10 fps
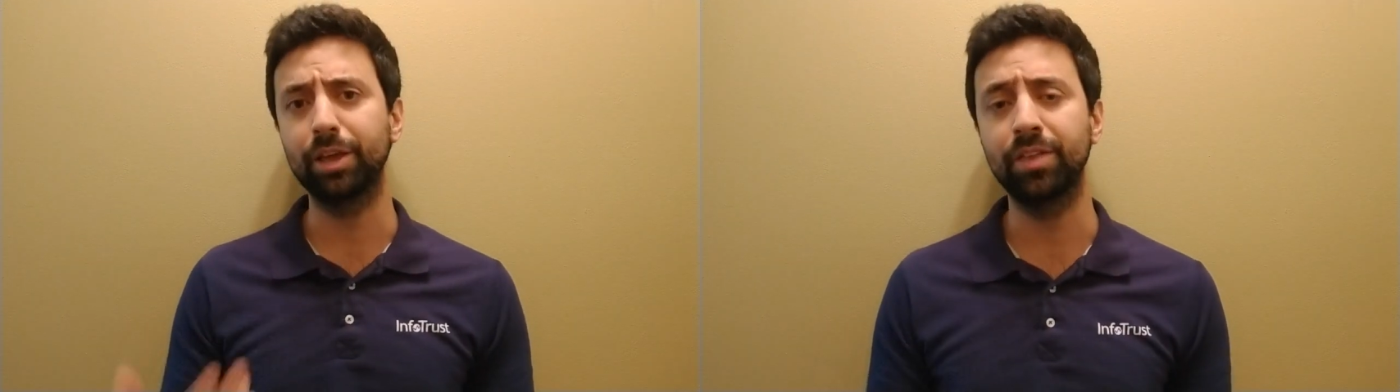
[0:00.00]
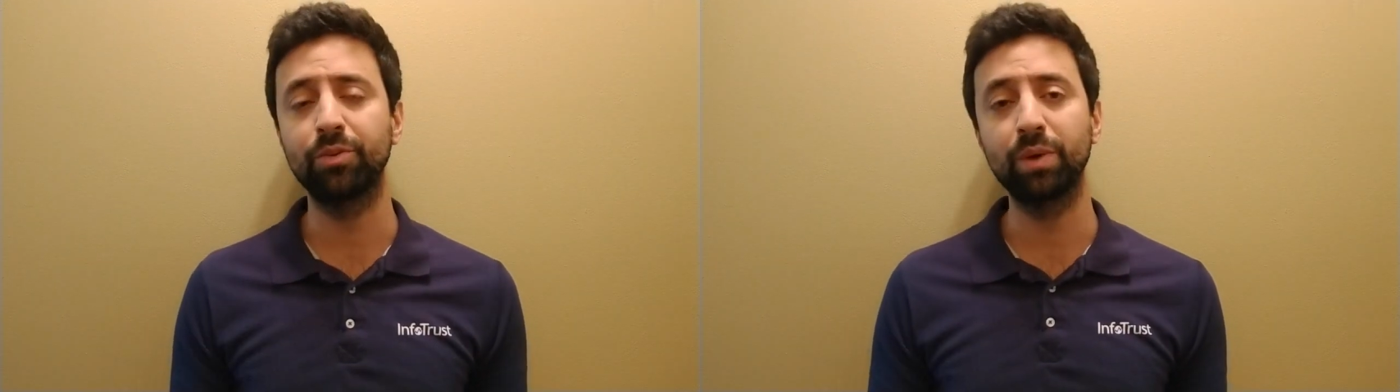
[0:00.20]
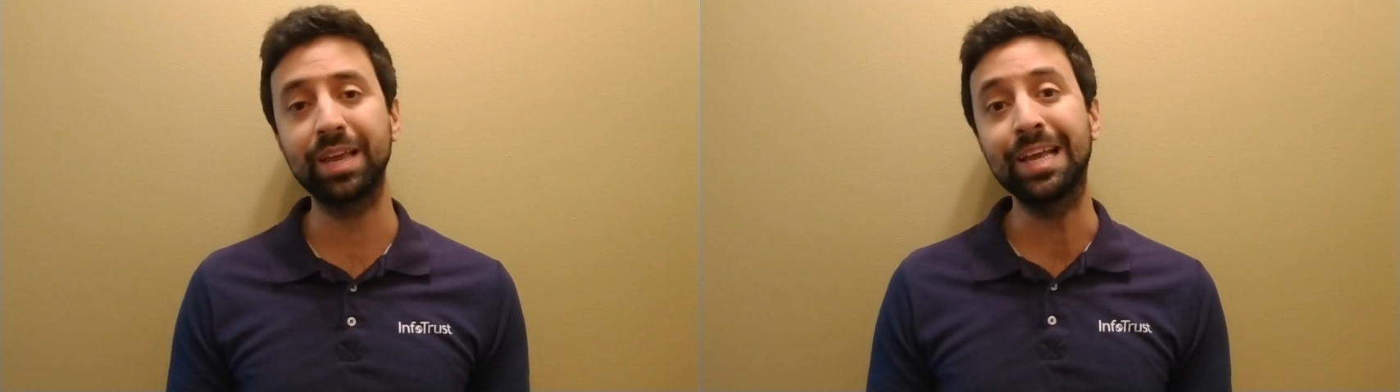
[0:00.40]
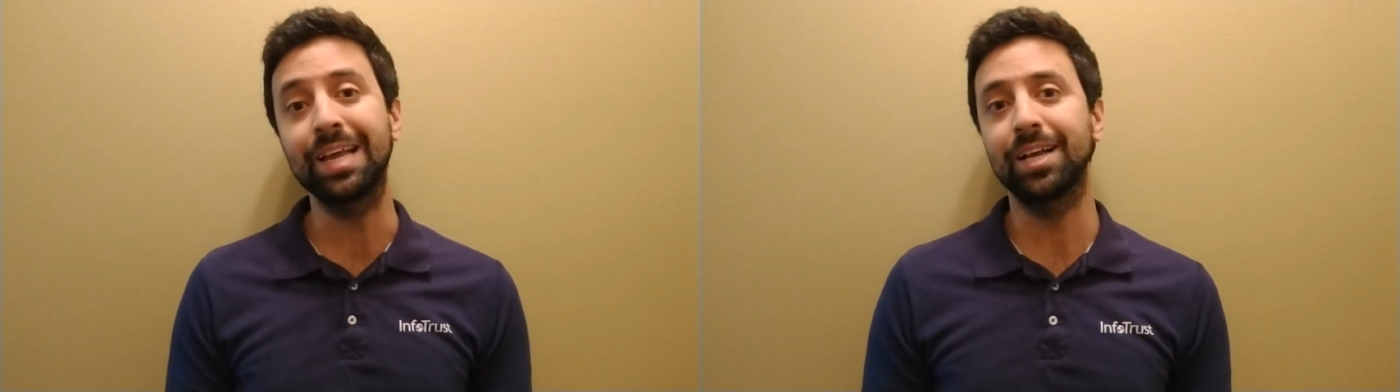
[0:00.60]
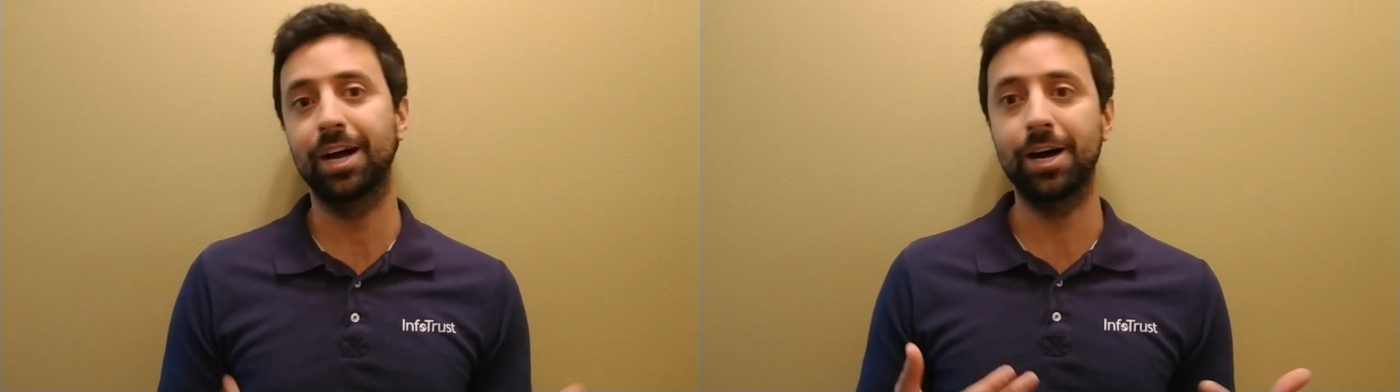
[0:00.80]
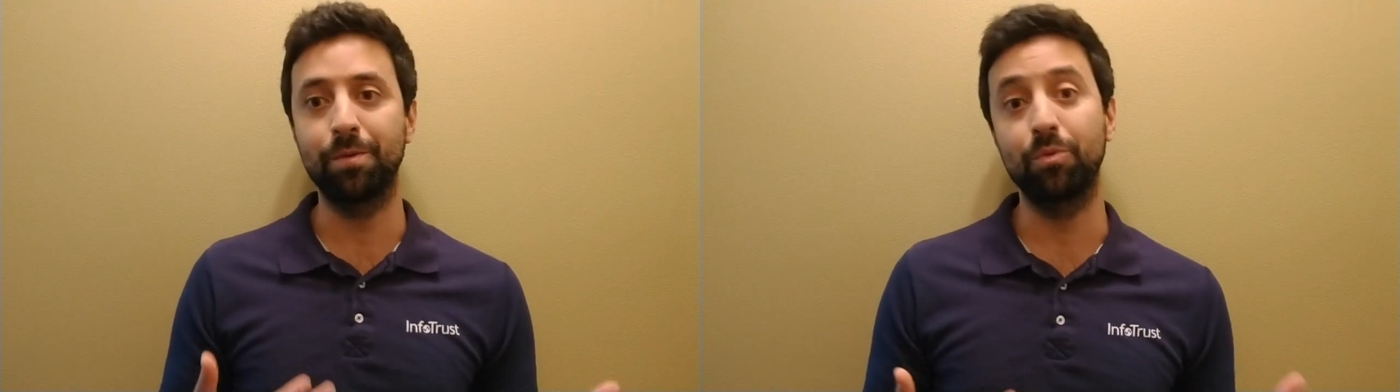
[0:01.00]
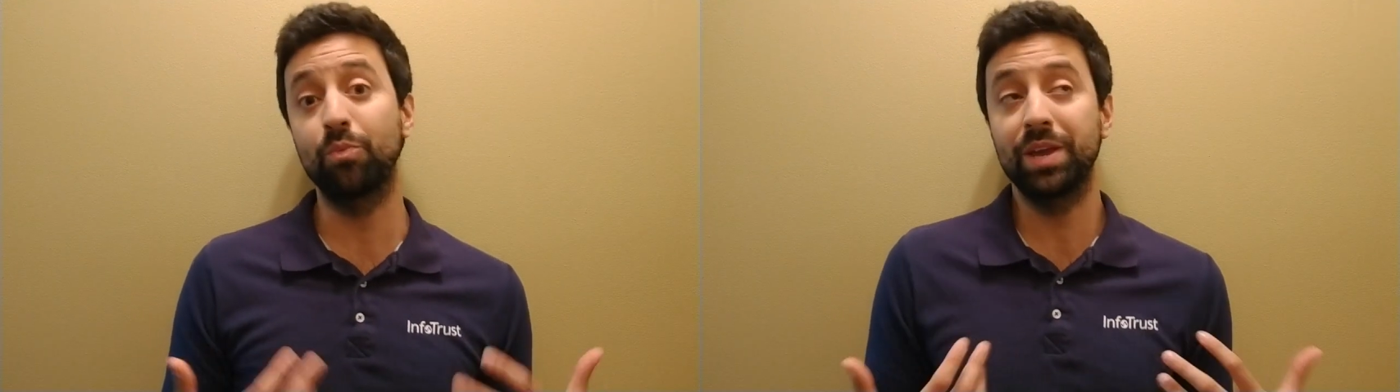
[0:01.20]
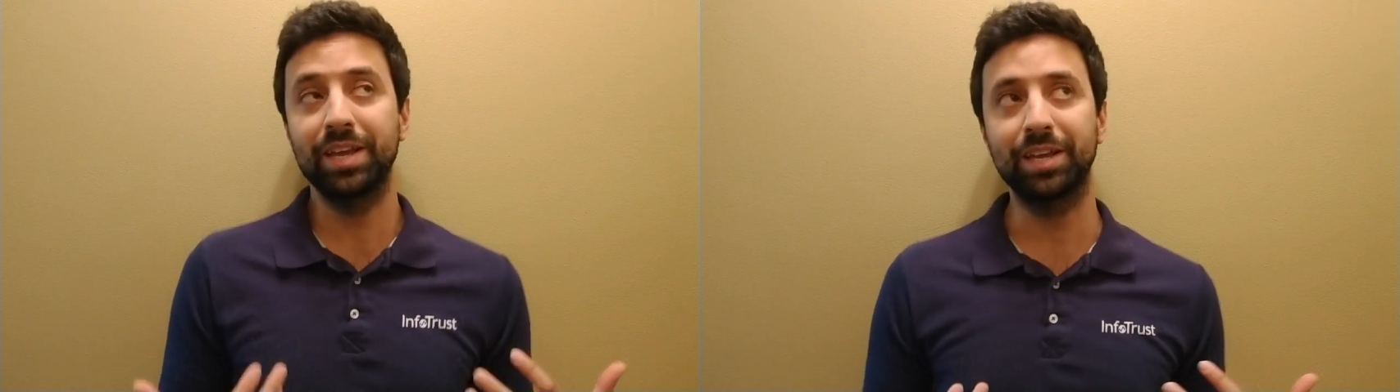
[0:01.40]
And the way
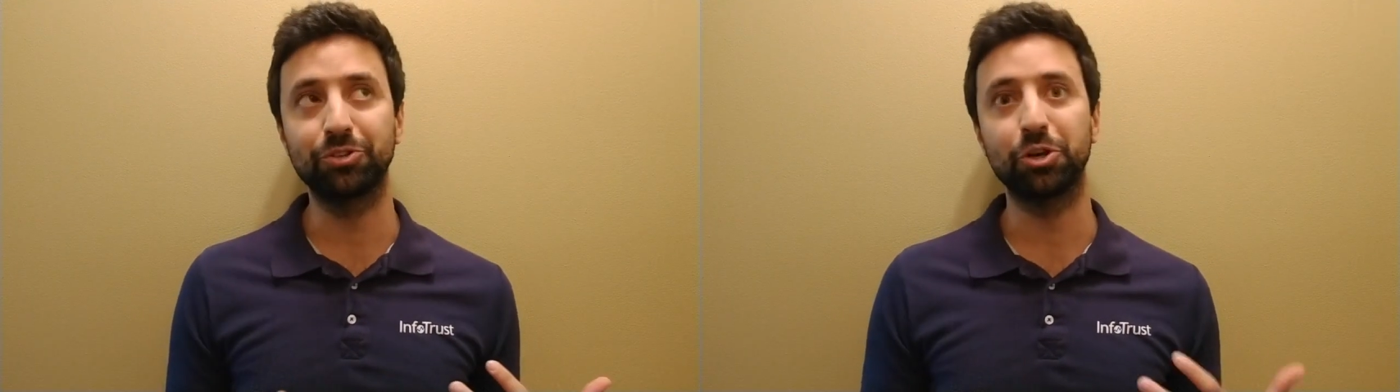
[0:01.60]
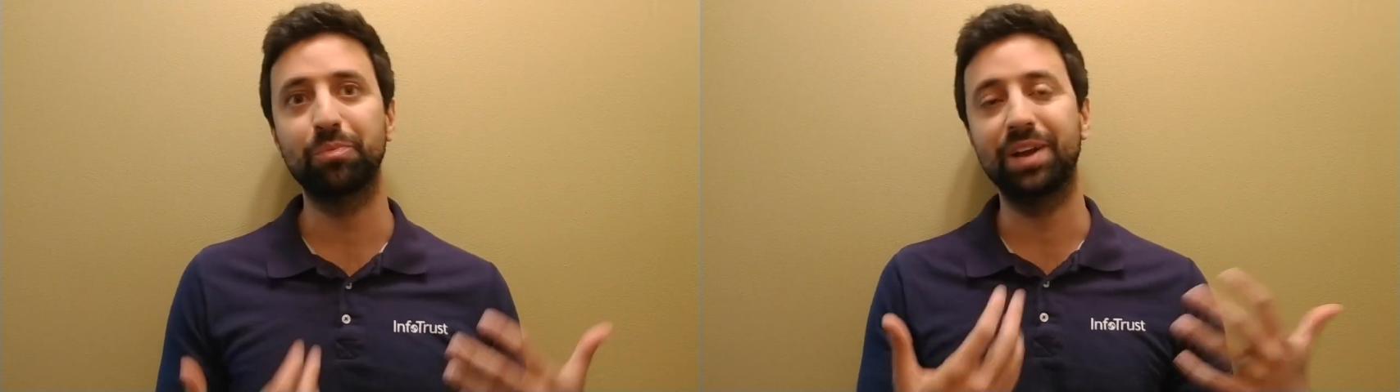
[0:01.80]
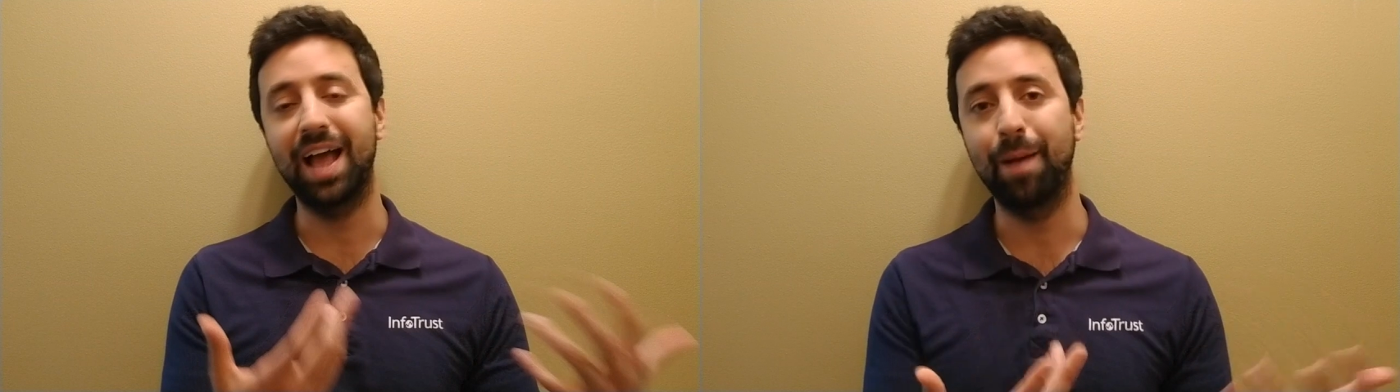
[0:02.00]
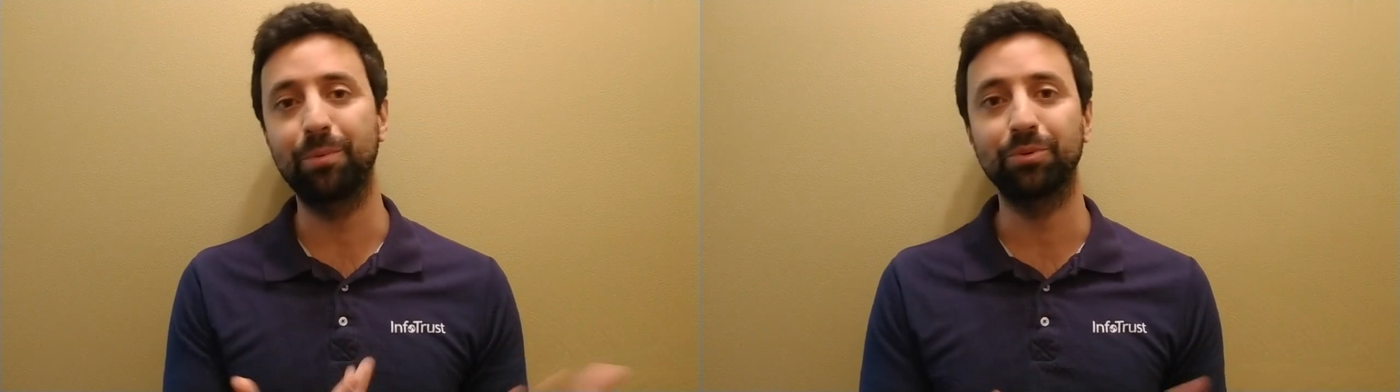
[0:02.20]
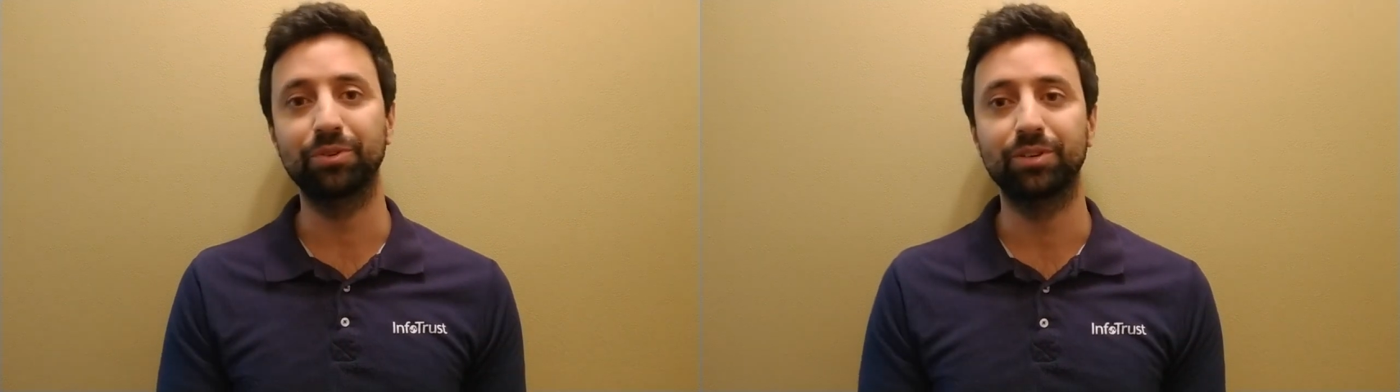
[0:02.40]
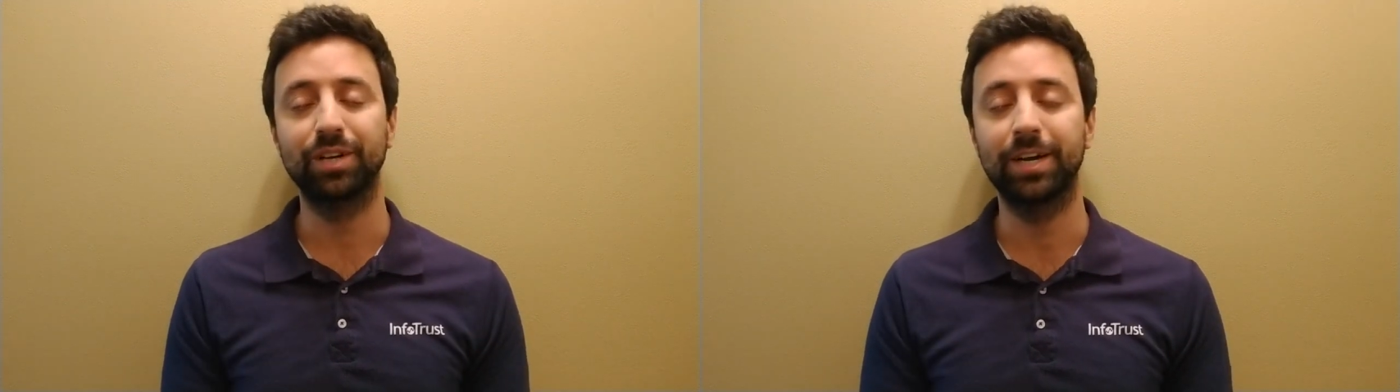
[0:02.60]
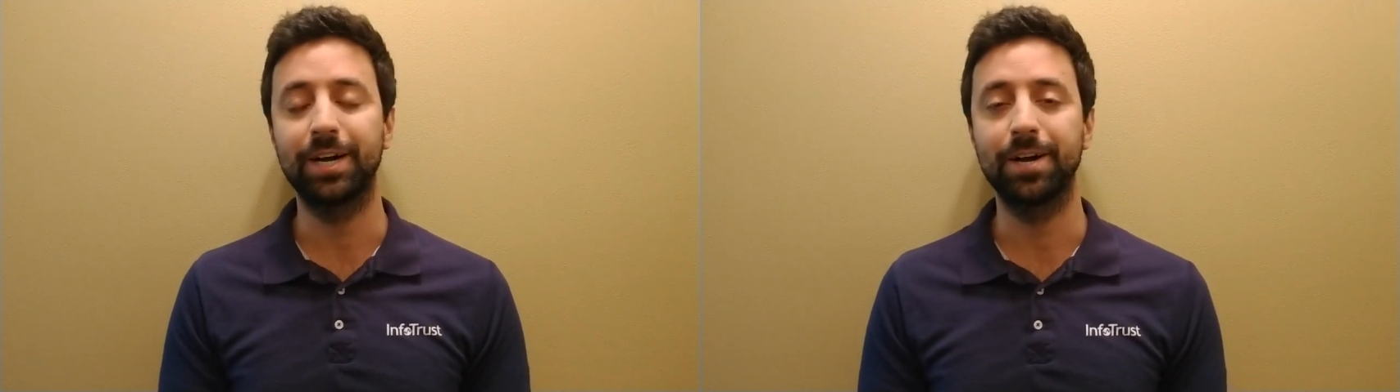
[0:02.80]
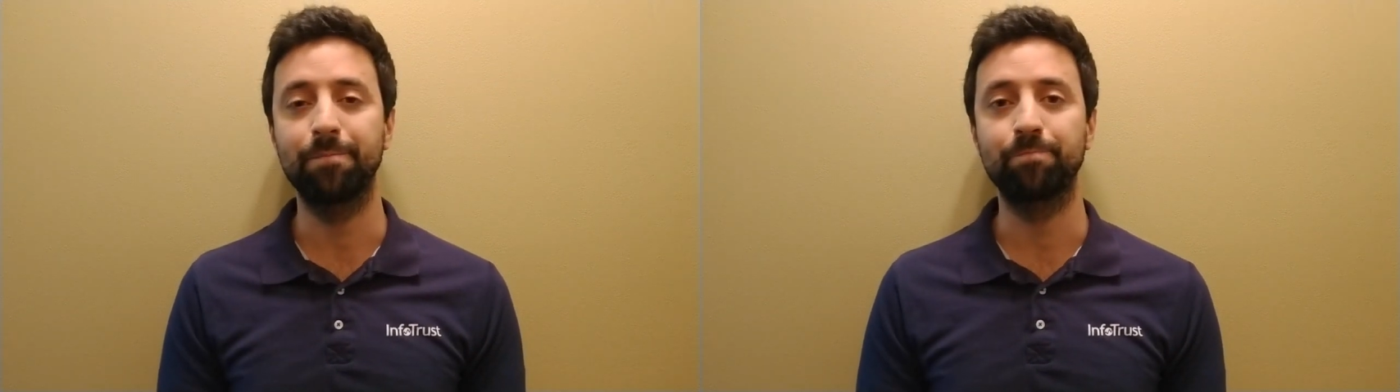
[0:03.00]
um, we interpret Apple
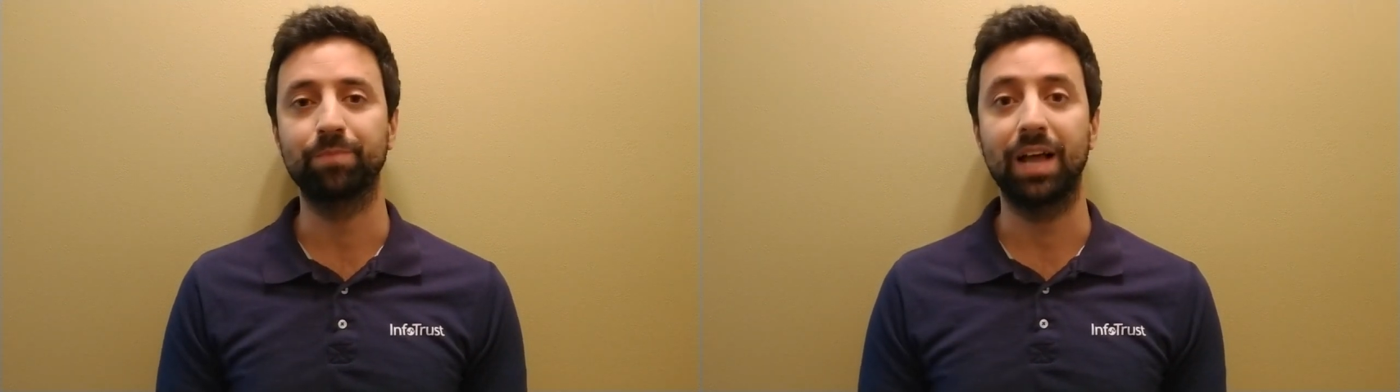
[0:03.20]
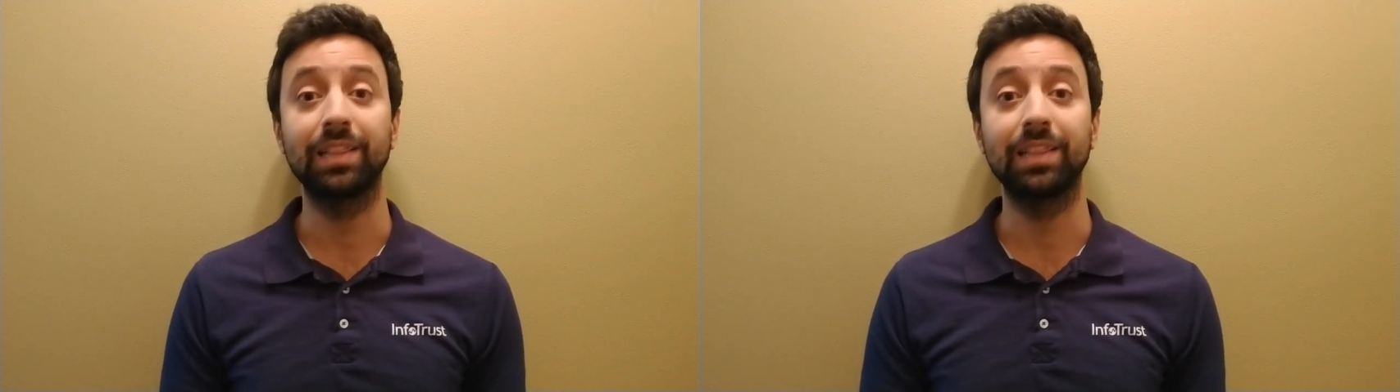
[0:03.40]
um,